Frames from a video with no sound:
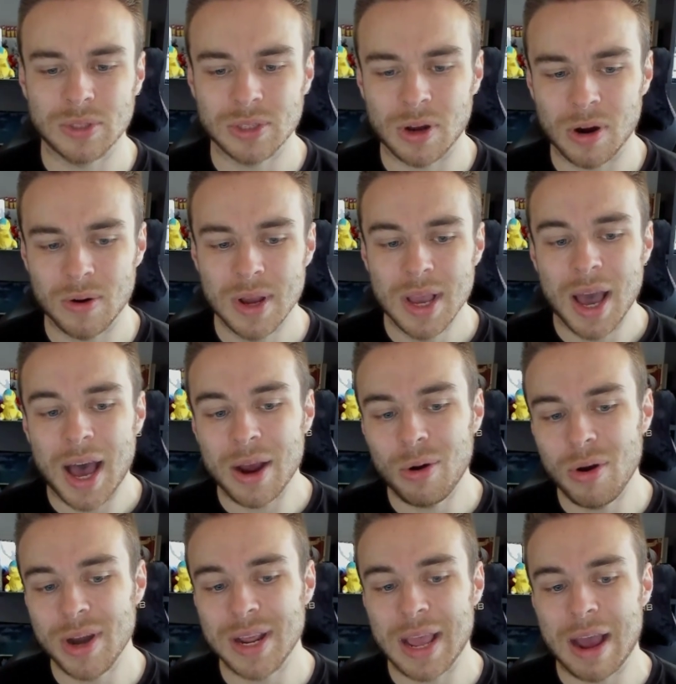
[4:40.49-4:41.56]
So I
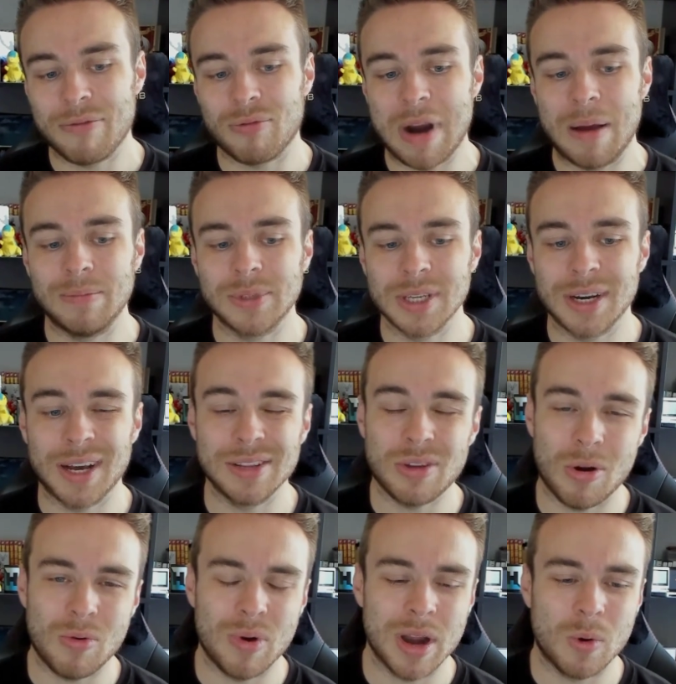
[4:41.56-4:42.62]
already have Ramsey, and I
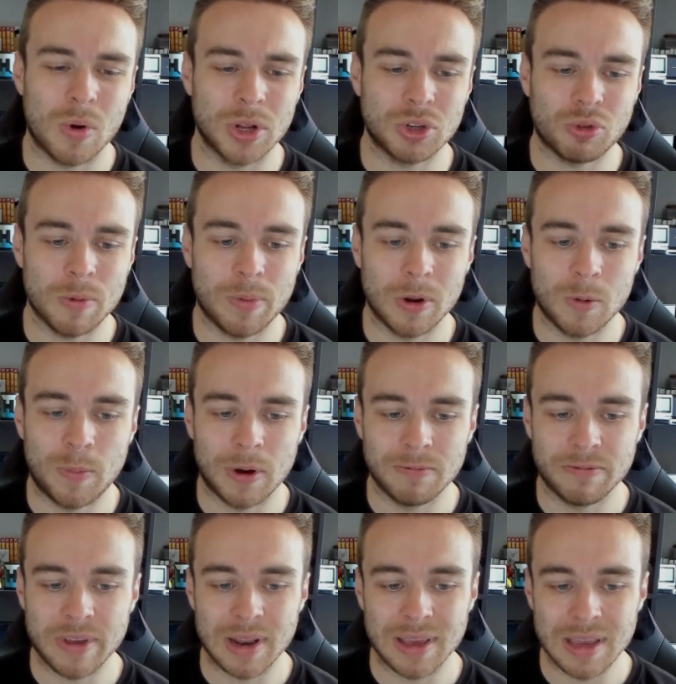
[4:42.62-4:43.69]
don't really want to triple up
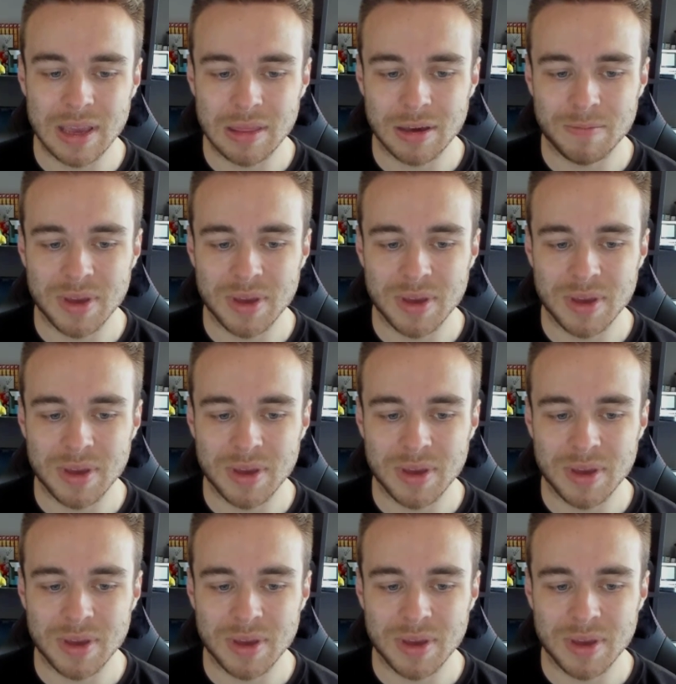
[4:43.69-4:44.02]
on Villa either,